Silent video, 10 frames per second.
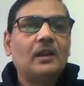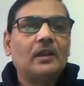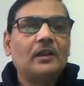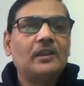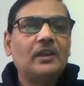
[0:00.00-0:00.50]

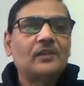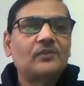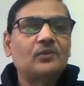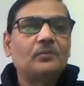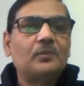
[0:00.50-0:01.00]
He
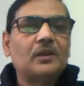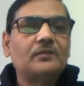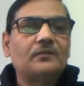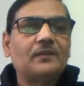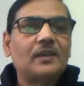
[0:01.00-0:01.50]
also brought
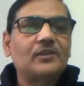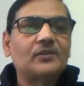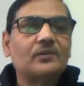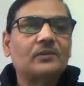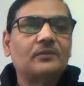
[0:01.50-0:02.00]
flies
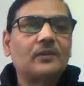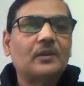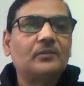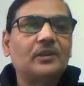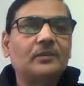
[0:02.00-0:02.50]
from
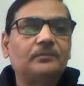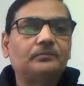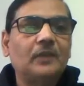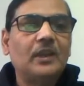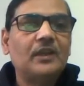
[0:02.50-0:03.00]
the
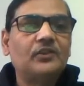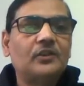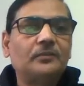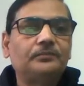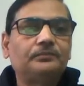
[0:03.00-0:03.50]
nature